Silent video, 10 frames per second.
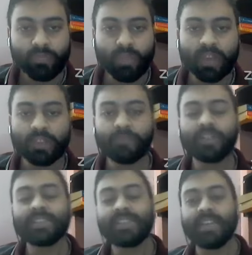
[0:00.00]
The
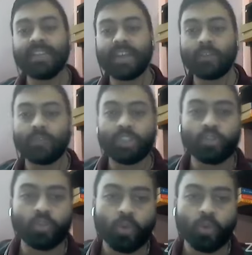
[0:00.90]
first thing that we
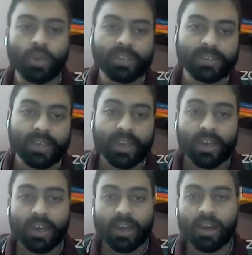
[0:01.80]
should know is
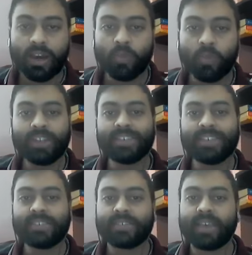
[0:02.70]
what
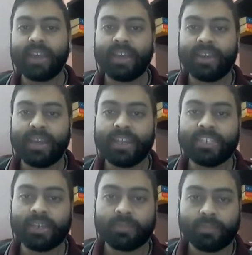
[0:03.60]
is an
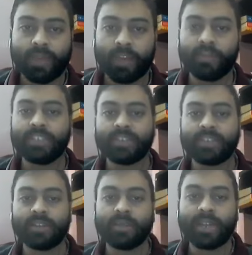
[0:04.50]
AGM, annual
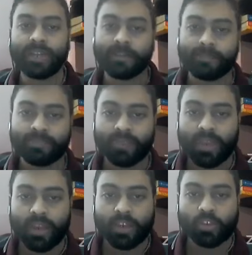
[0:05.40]
general meeting.
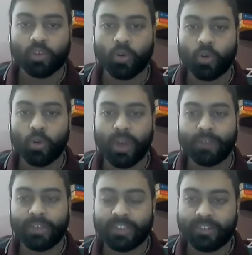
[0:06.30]
So
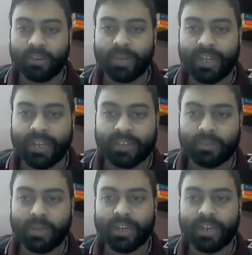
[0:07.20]
annual general meeting is
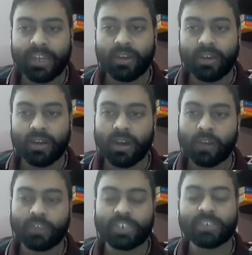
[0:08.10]
a meeting
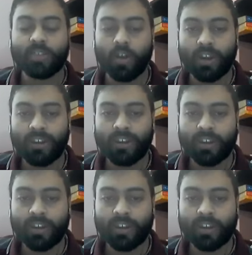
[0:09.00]
which is called